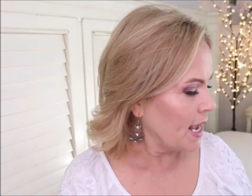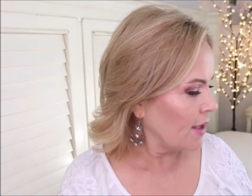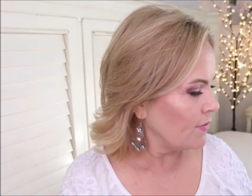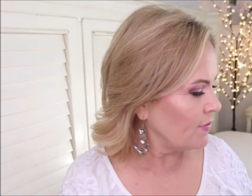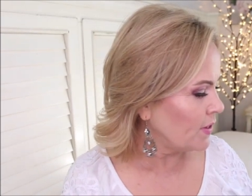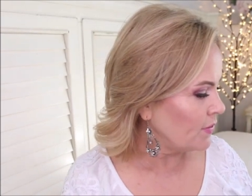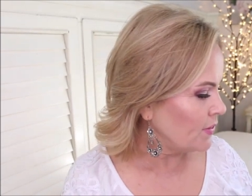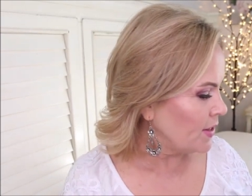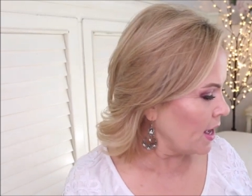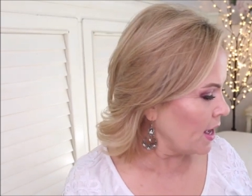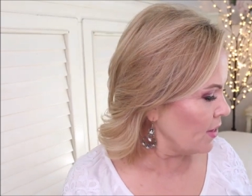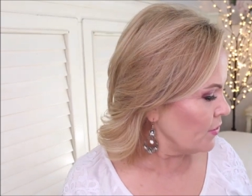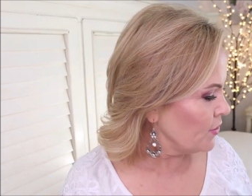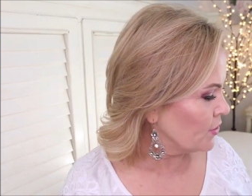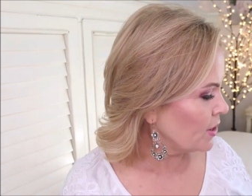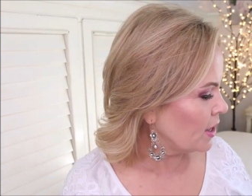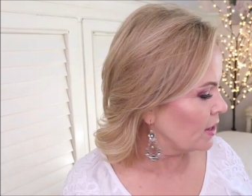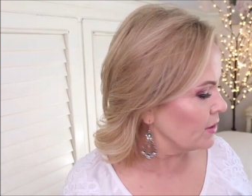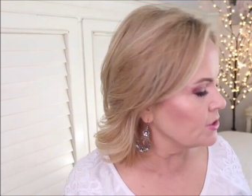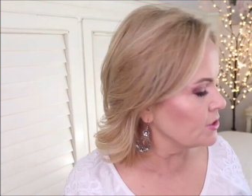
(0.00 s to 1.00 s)
And then the other
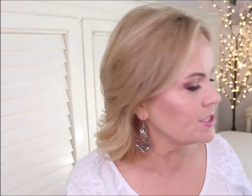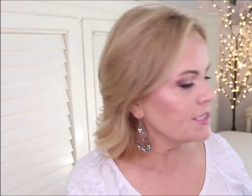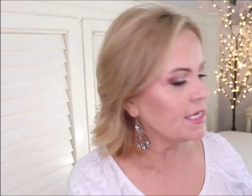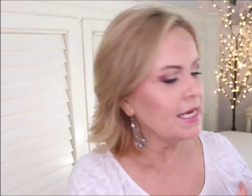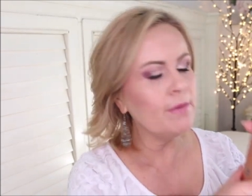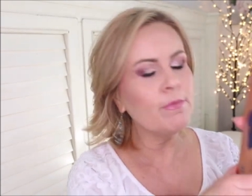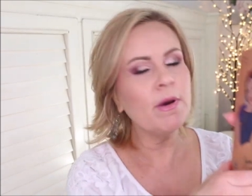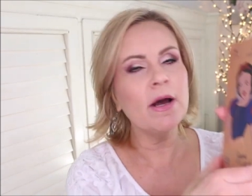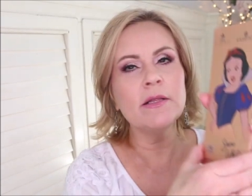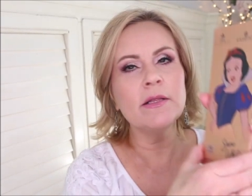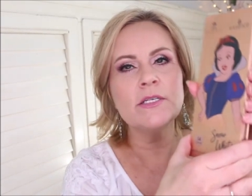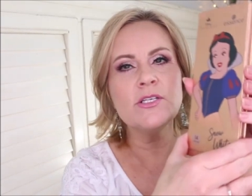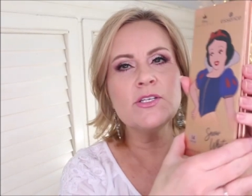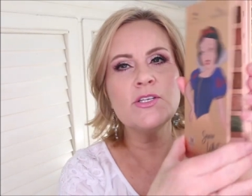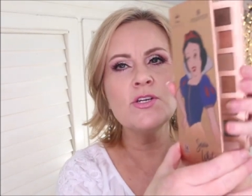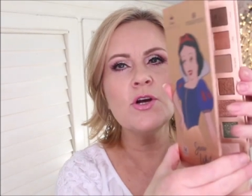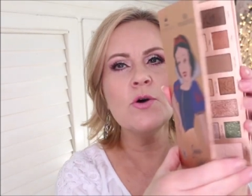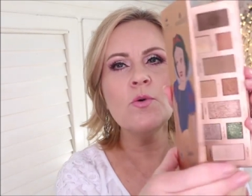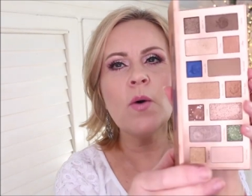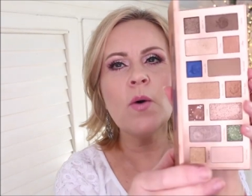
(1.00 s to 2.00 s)
color scheme on the
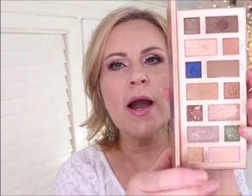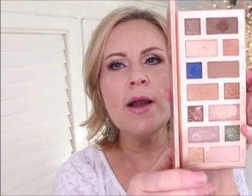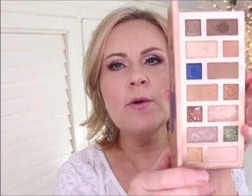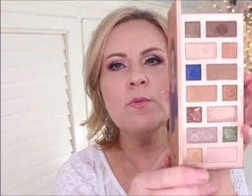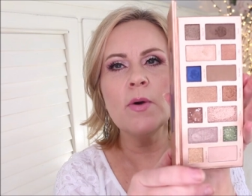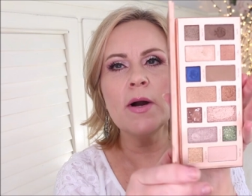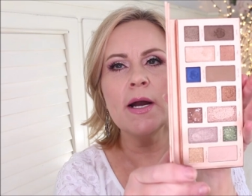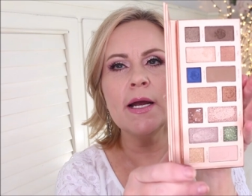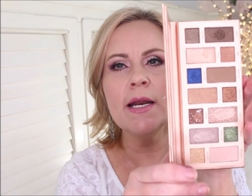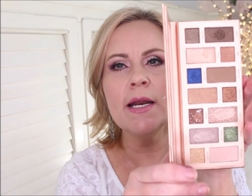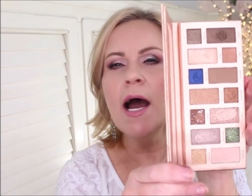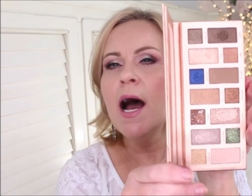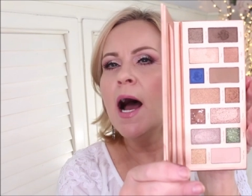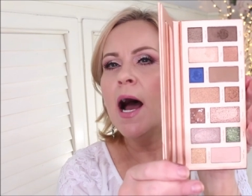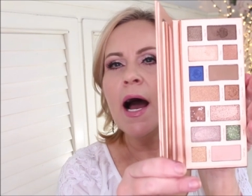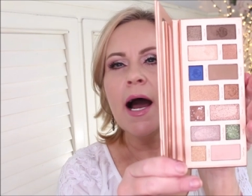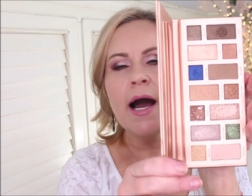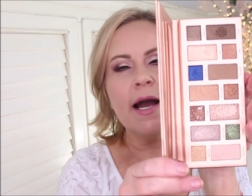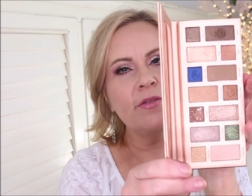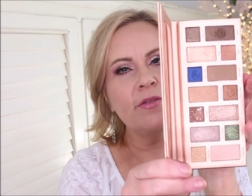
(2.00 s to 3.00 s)
Snow White one,
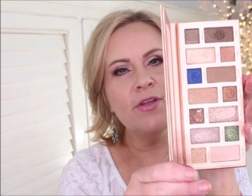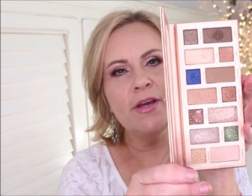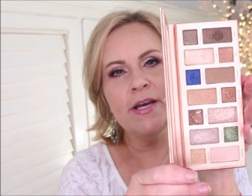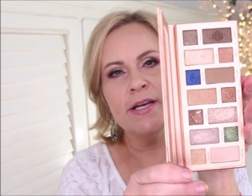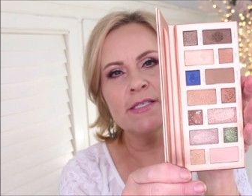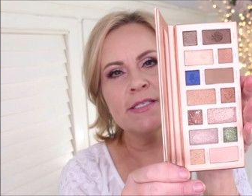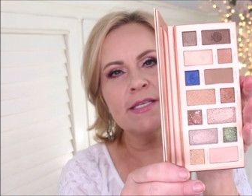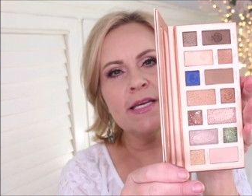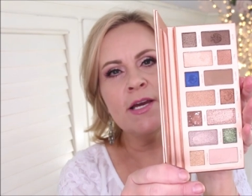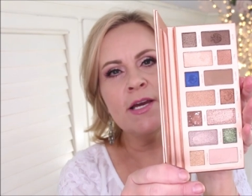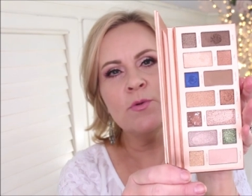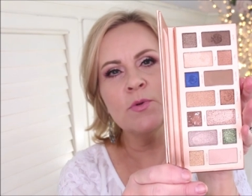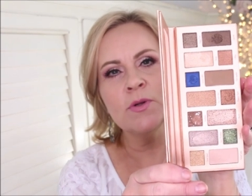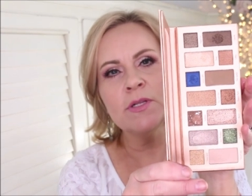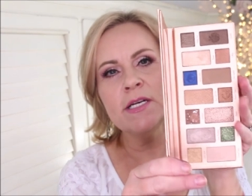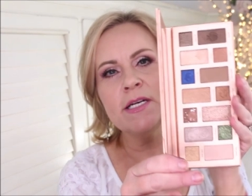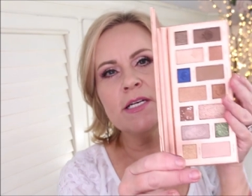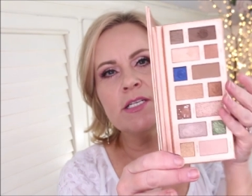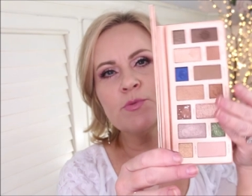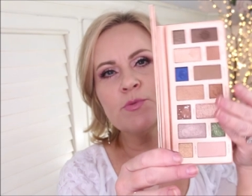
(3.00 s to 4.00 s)
I think is
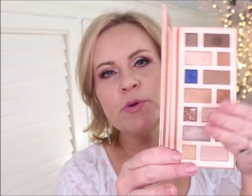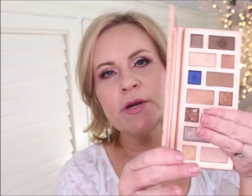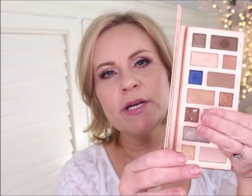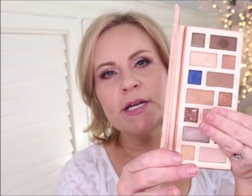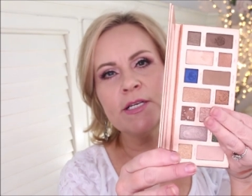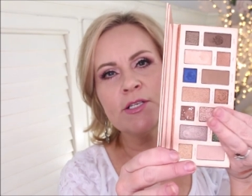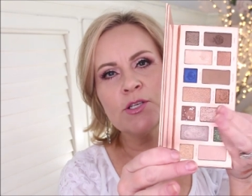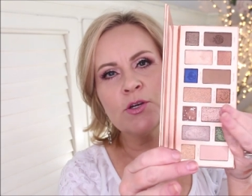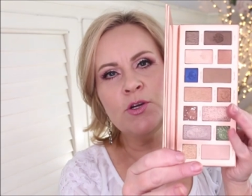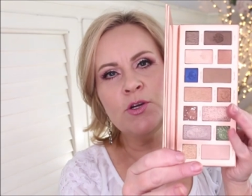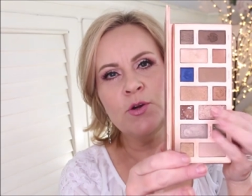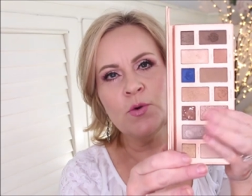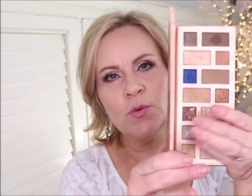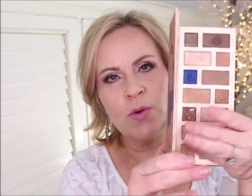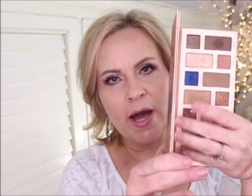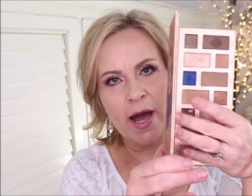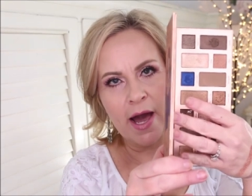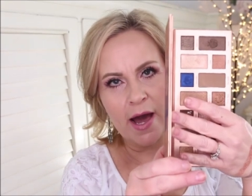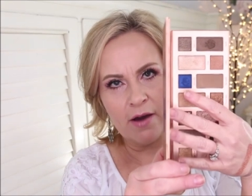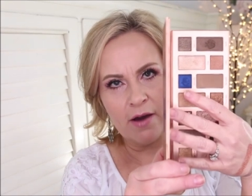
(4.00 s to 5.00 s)
equally as pretty. So you
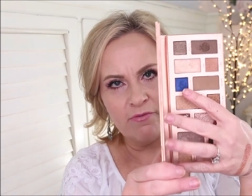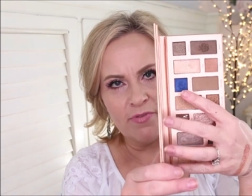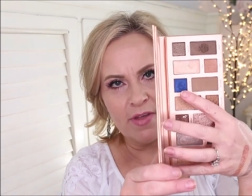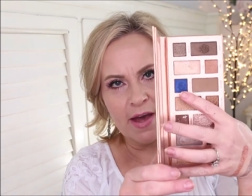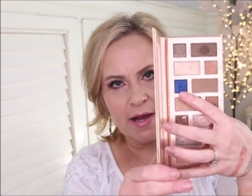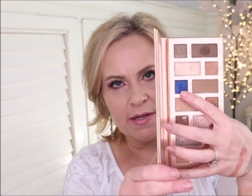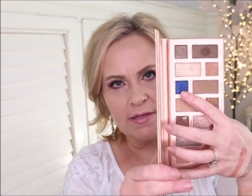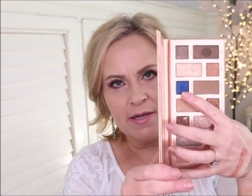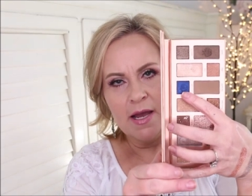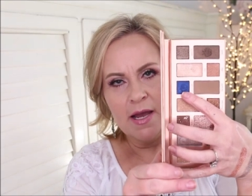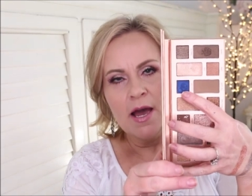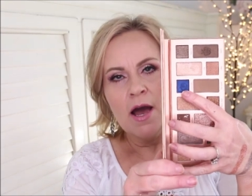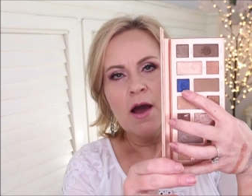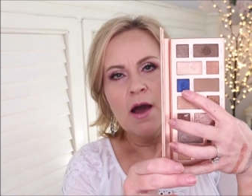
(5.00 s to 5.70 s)
have that